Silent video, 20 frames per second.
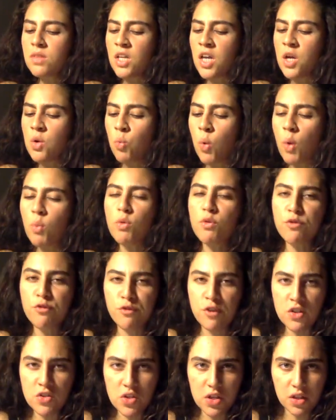and what will
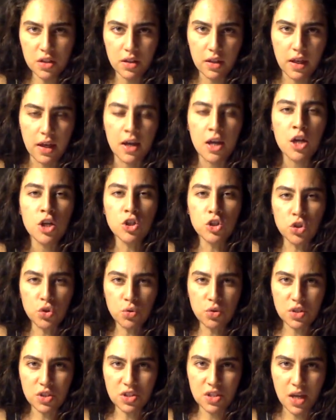physically
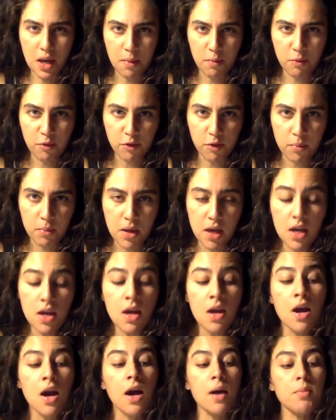do the same for
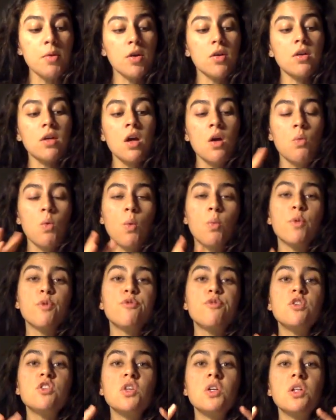me. I'm hearing what will
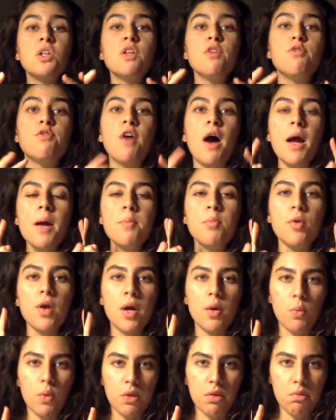physically
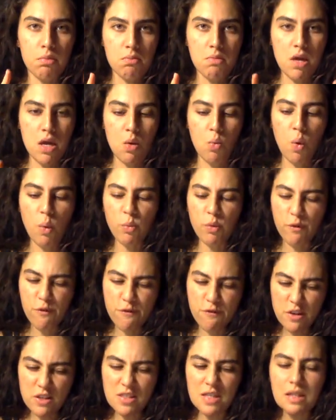vibrate with me, what will
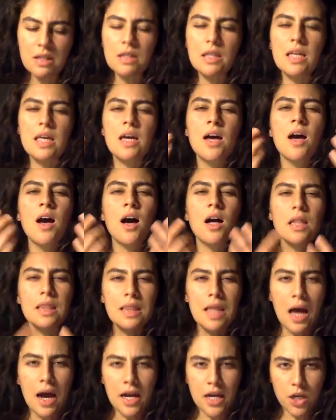physically
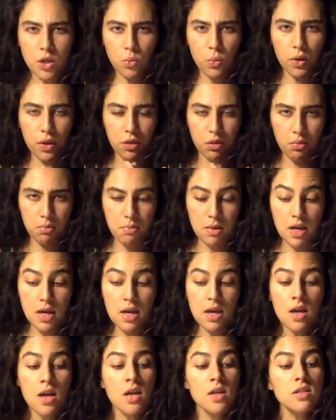align with
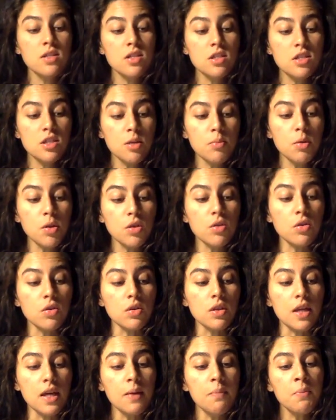me.
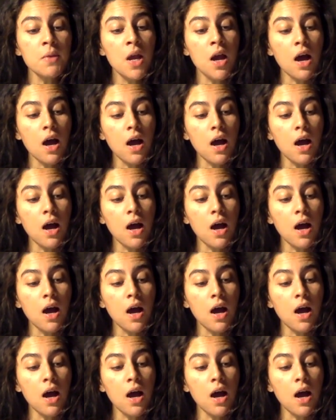Similarly,